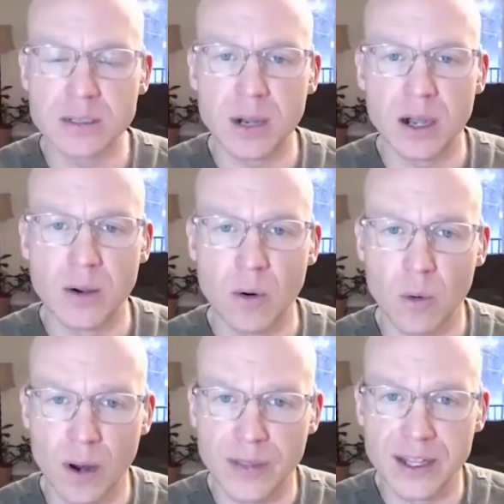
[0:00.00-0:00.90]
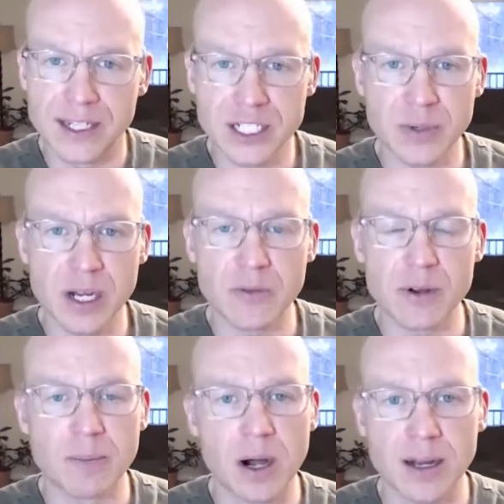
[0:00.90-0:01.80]
uh, in the addiction recovery
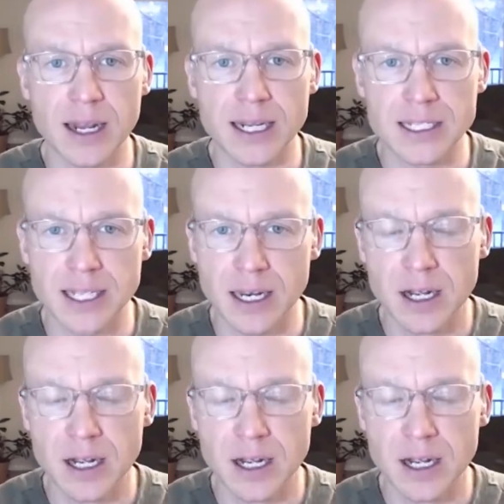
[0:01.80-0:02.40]
market, I said,